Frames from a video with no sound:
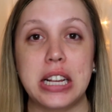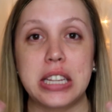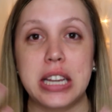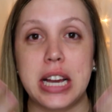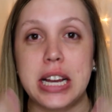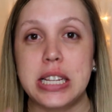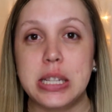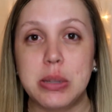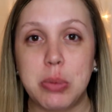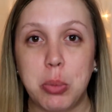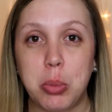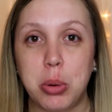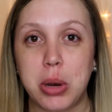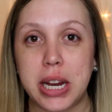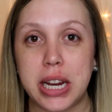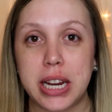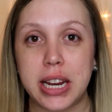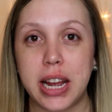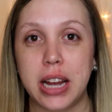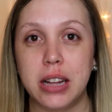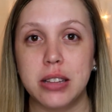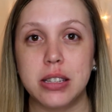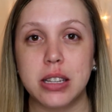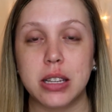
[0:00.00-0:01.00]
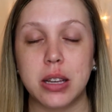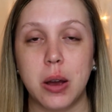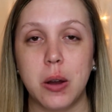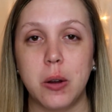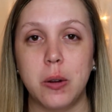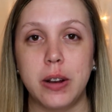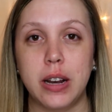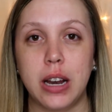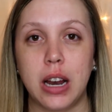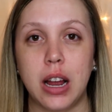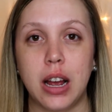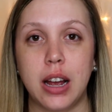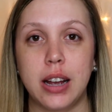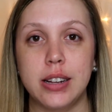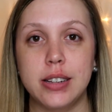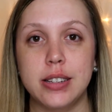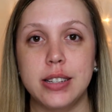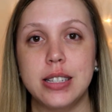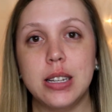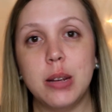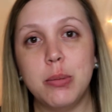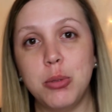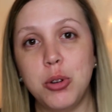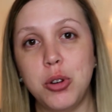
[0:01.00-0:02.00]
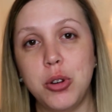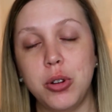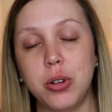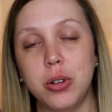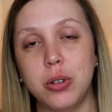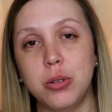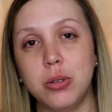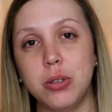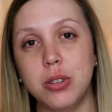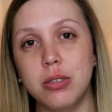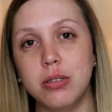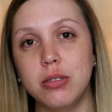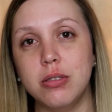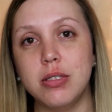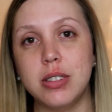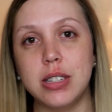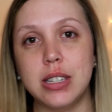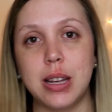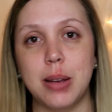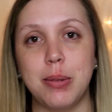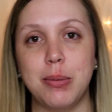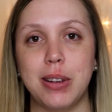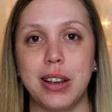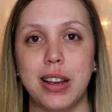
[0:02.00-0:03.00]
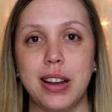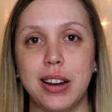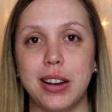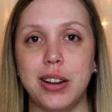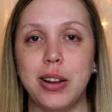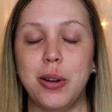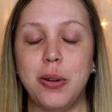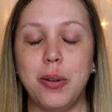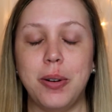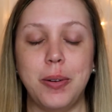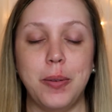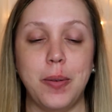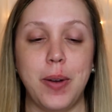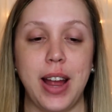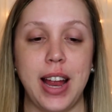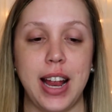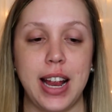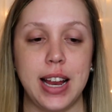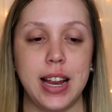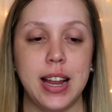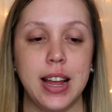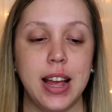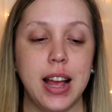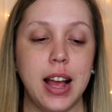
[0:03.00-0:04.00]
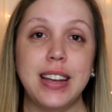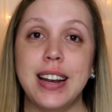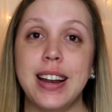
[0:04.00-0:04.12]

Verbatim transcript: Got some breakouts going on, some new, some kind of going away.